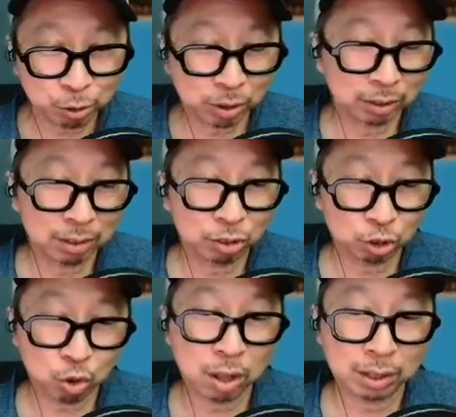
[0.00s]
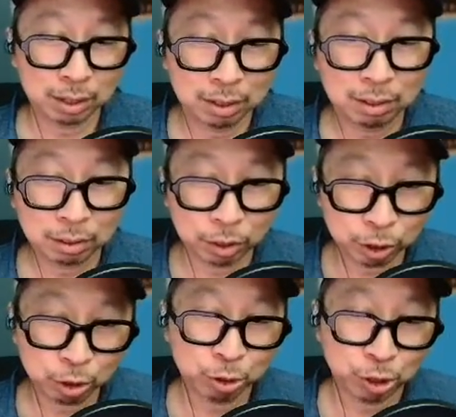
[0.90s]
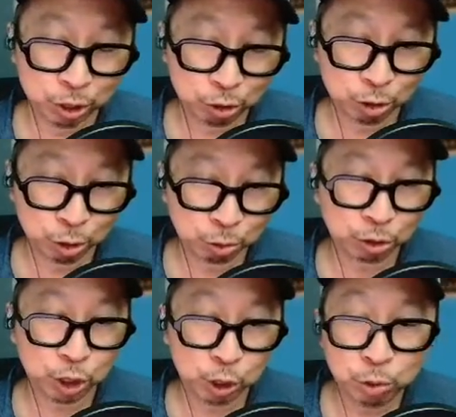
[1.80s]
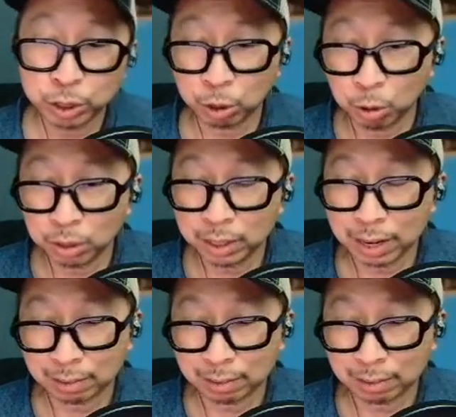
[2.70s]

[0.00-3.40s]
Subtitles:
or at least strongly hinted, that they're going to introduce QD OLED at